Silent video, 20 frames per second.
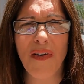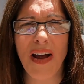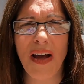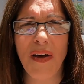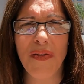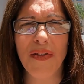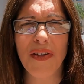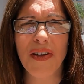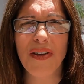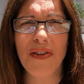
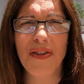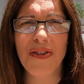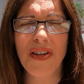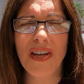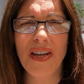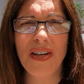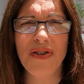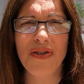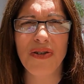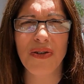around the
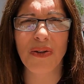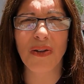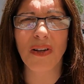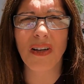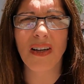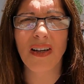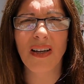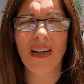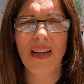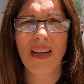cathedral
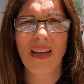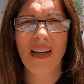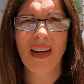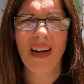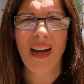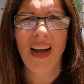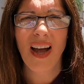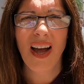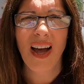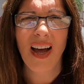
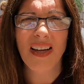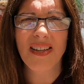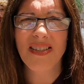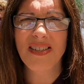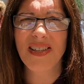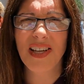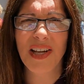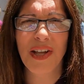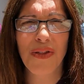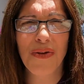and
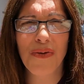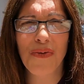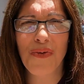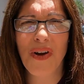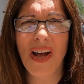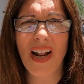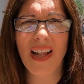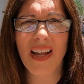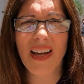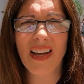seeing the
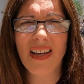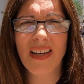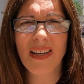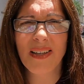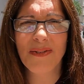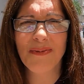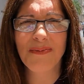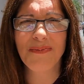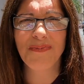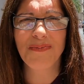relic,
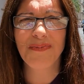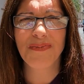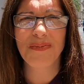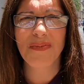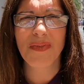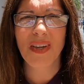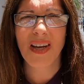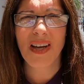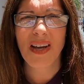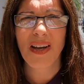
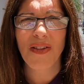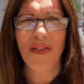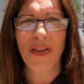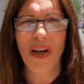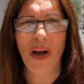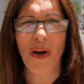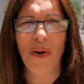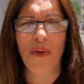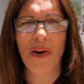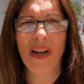the
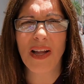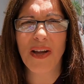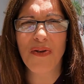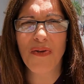Holy